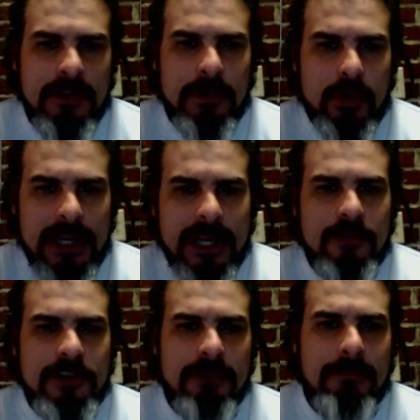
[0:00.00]
between
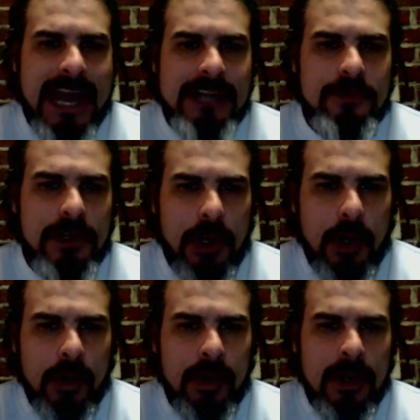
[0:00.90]
energy and mass to
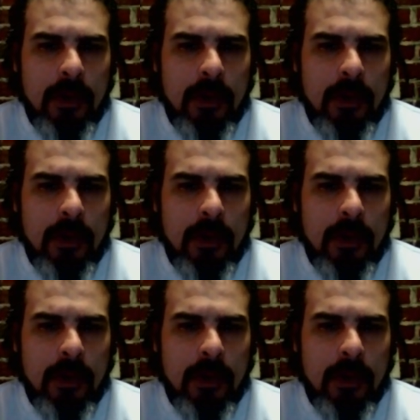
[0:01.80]
occur?